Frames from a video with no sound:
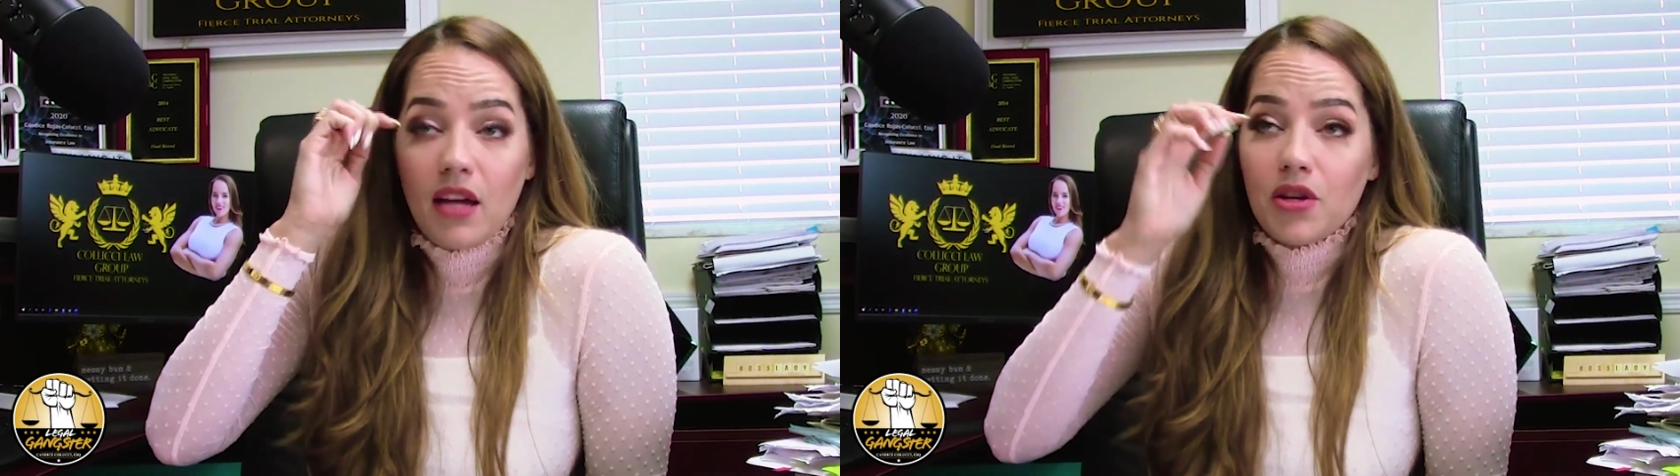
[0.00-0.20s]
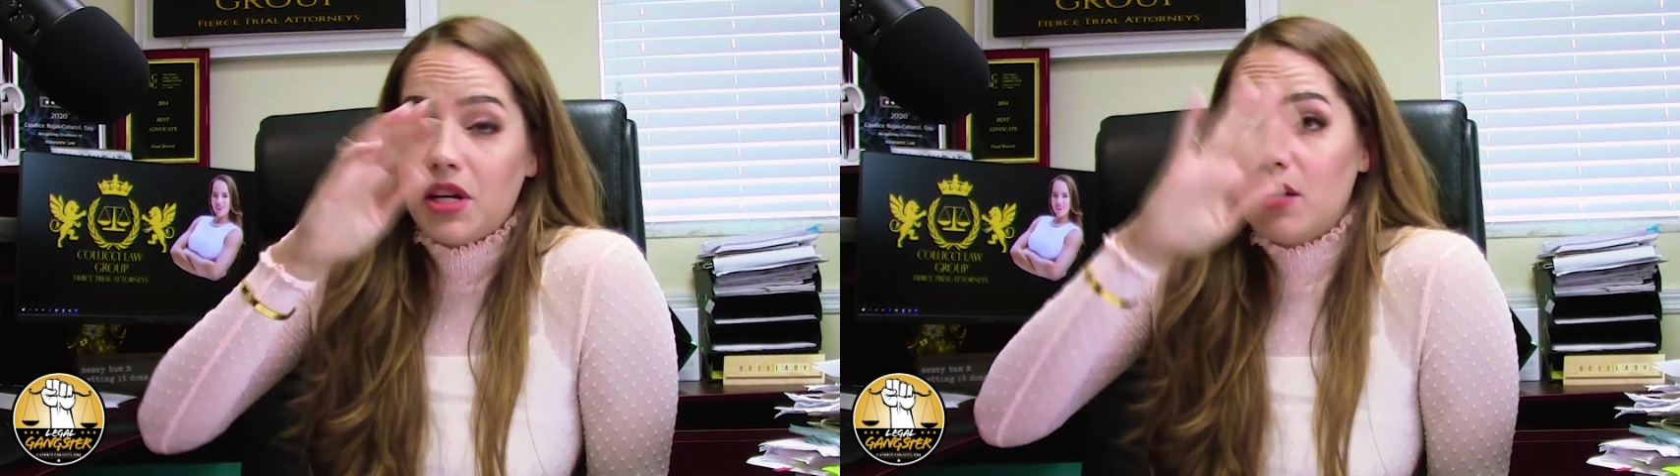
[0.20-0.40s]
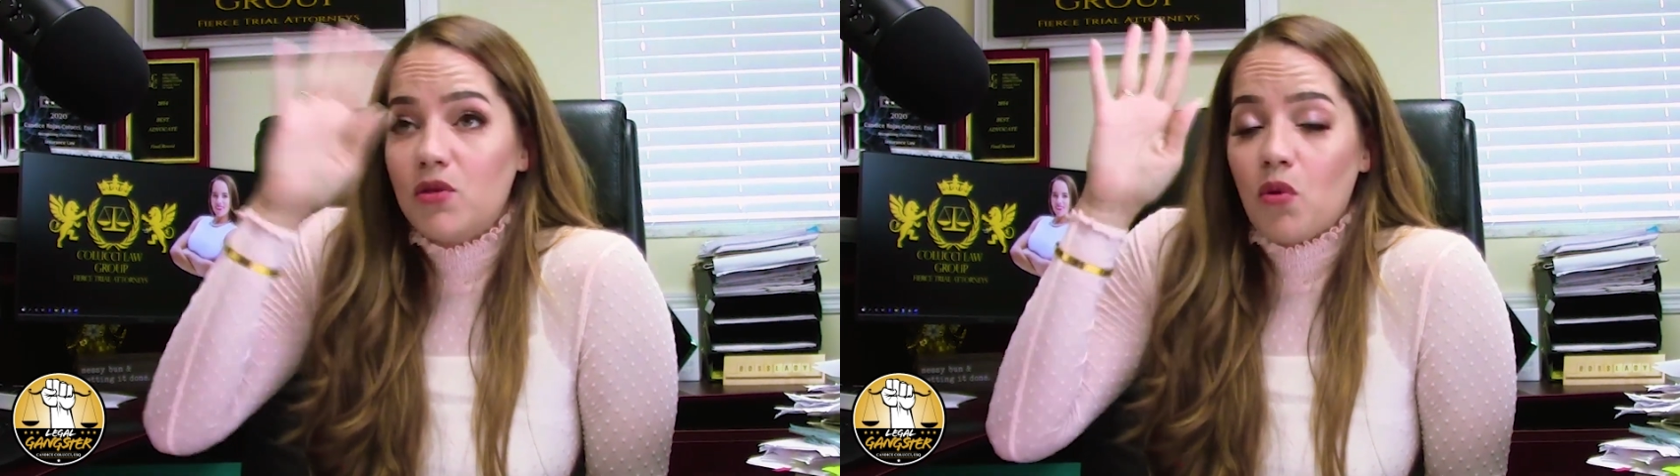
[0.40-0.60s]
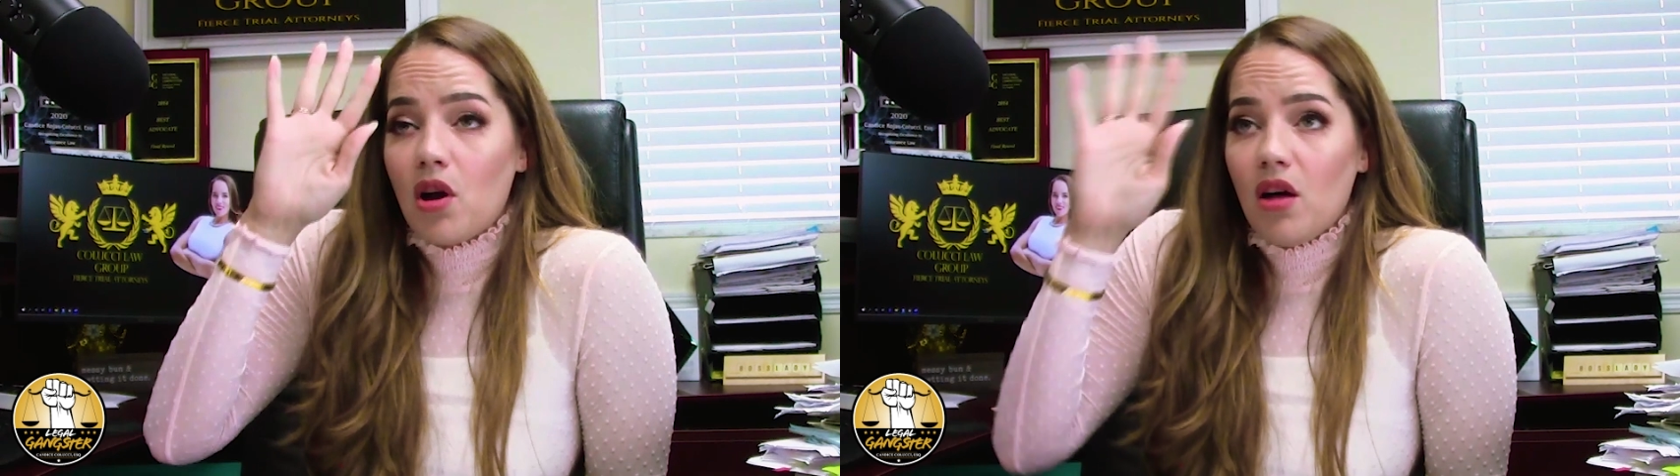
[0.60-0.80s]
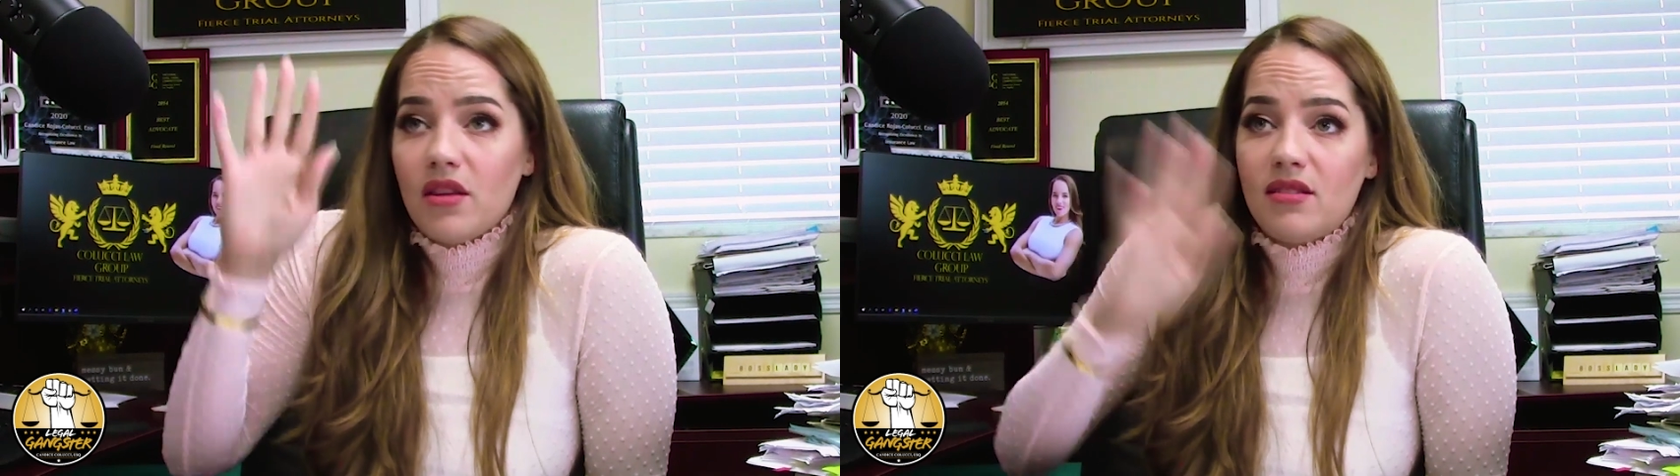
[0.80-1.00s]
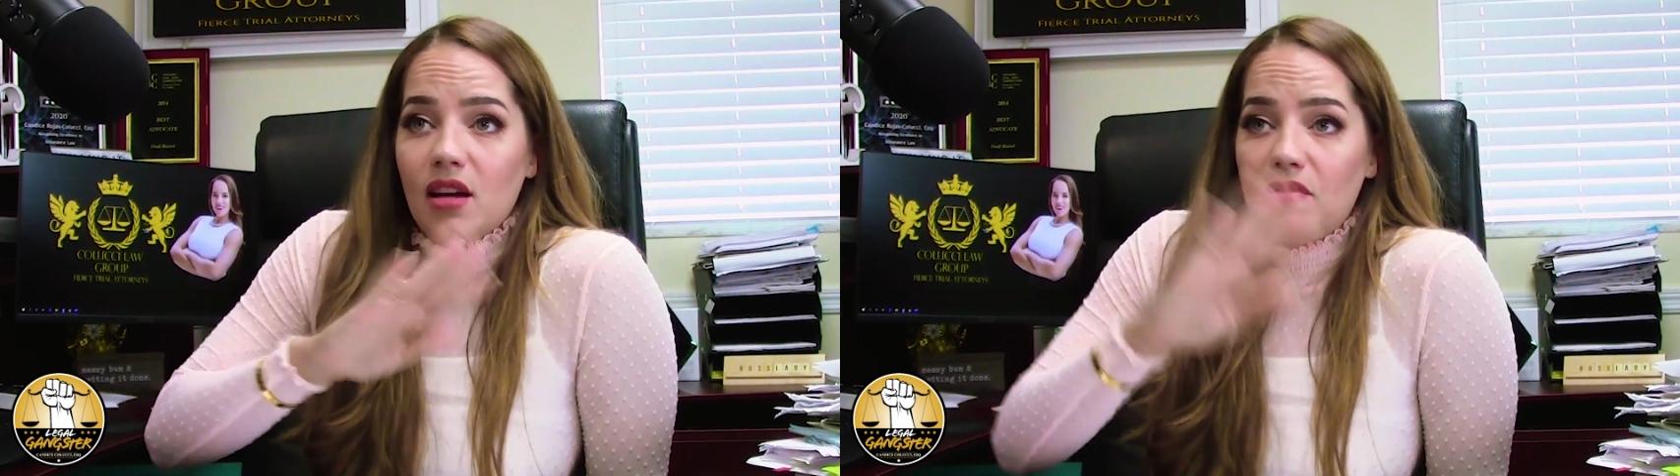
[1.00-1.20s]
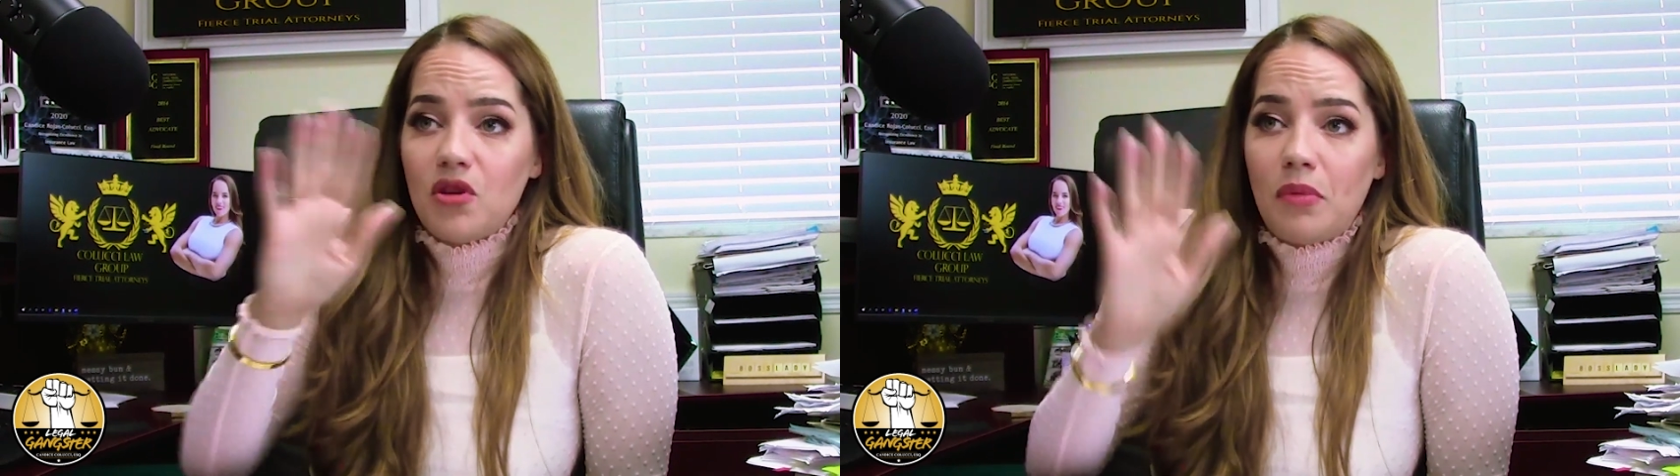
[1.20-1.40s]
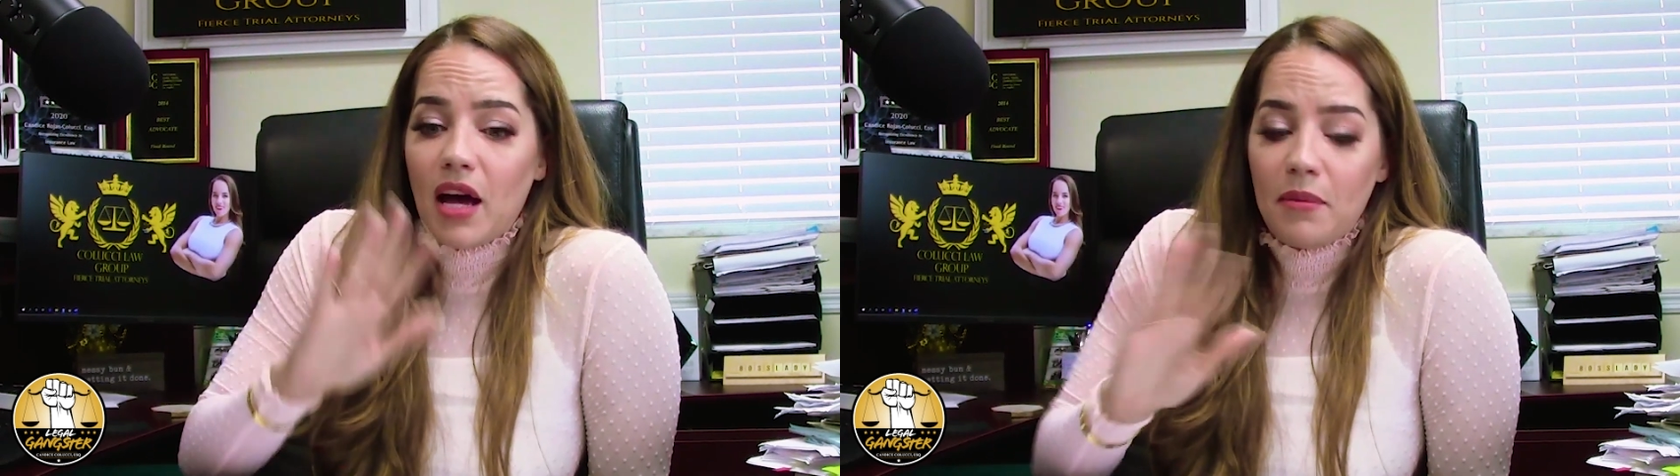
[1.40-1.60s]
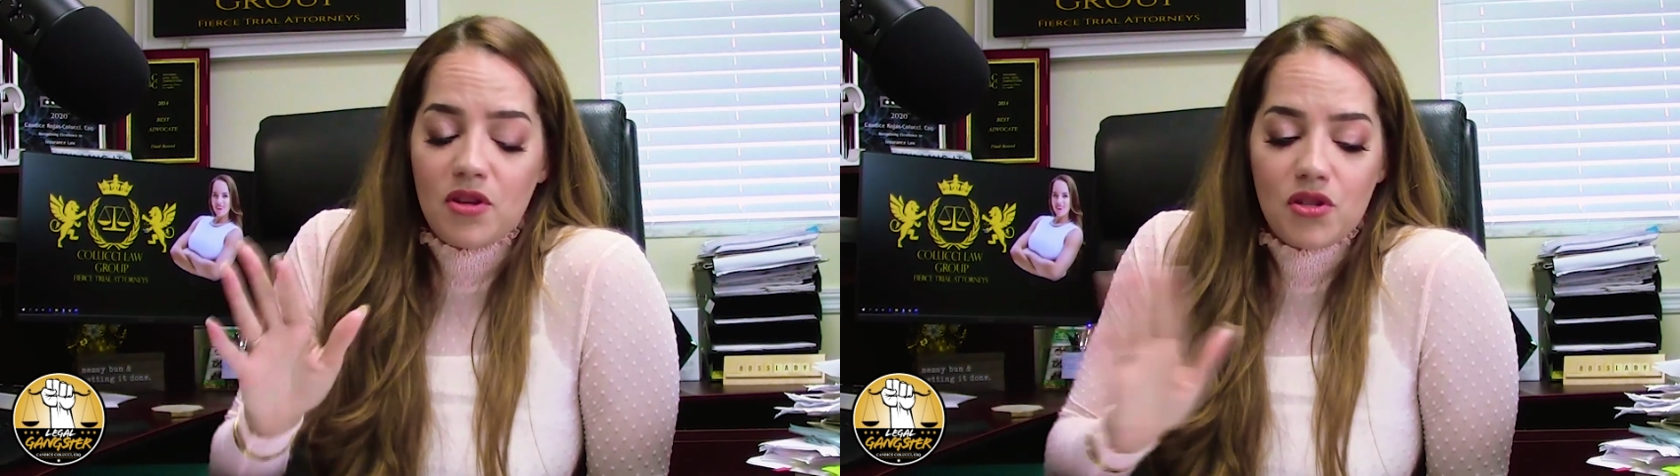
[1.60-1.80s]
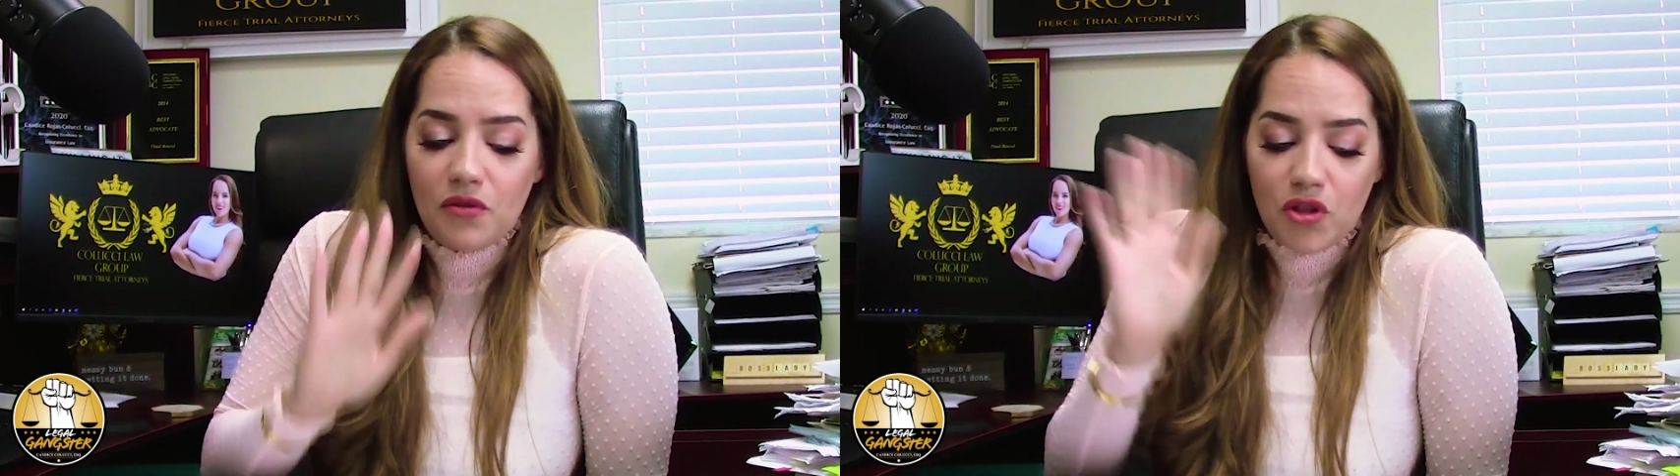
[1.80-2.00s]
Your kids want all this stuff and you buy a
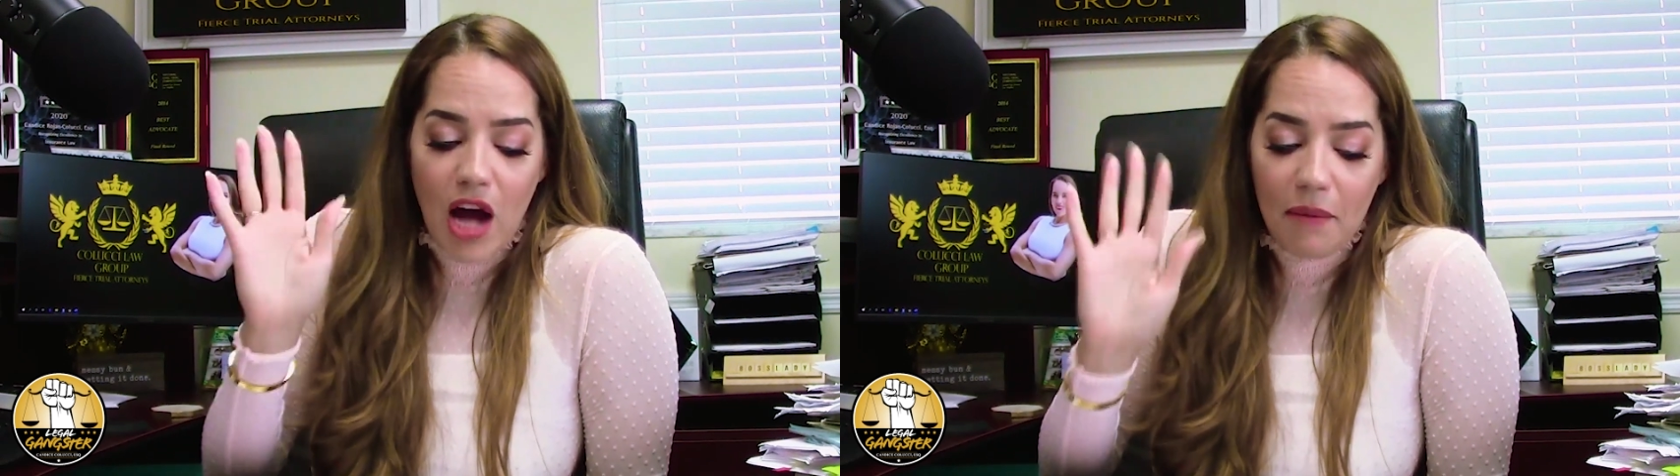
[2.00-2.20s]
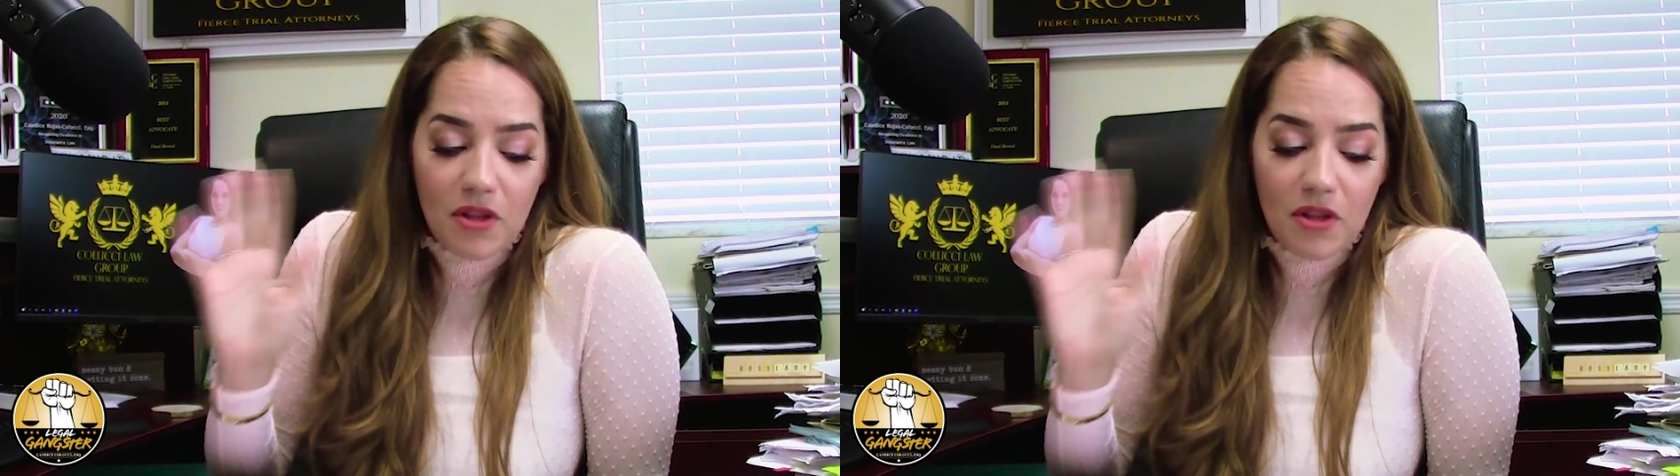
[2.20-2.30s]
bunch of crap